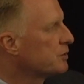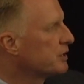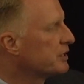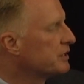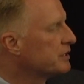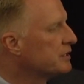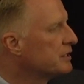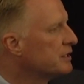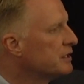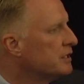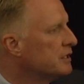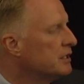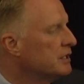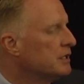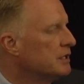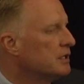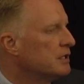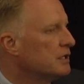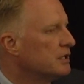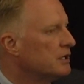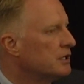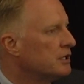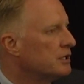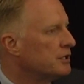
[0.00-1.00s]
right?
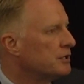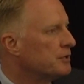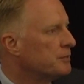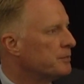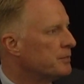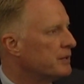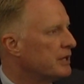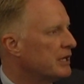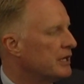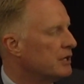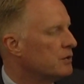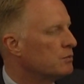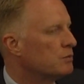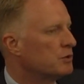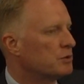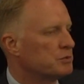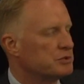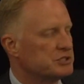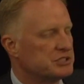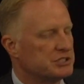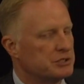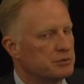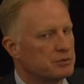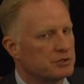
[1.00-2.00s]
And what we
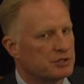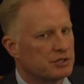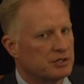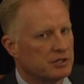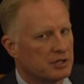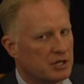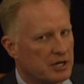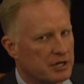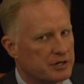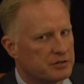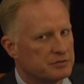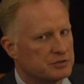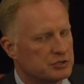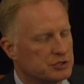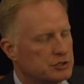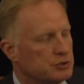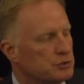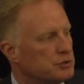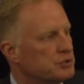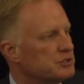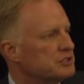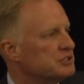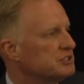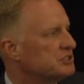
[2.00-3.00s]
see with a lot of
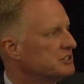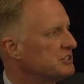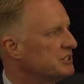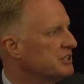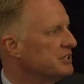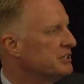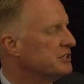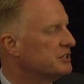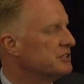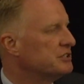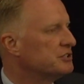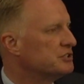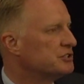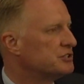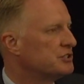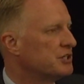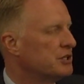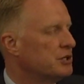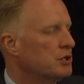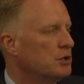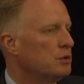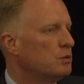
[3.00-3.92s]
students is